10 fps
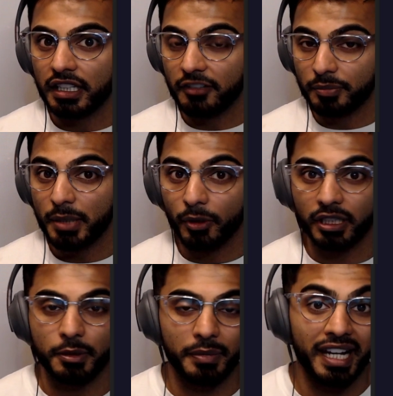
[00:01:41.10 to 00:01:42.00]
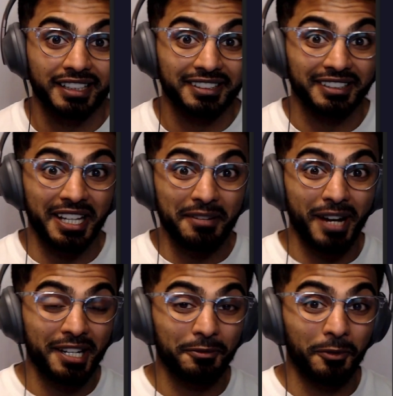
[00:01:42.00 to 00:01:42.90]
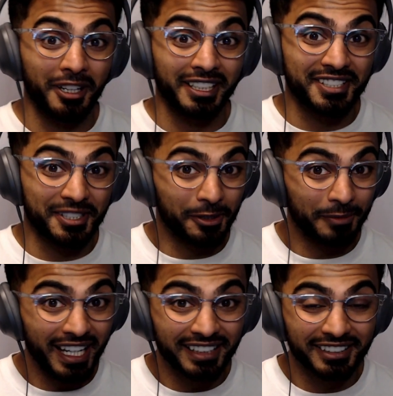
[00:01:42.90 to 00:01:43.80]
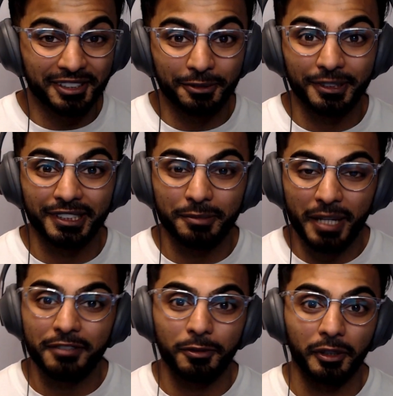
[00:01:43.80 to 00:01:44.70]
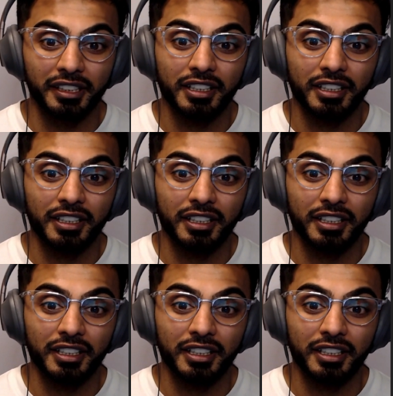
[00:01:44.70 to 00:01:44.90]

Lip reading: if people are coming back, they might want it so bad that they're willing to pay for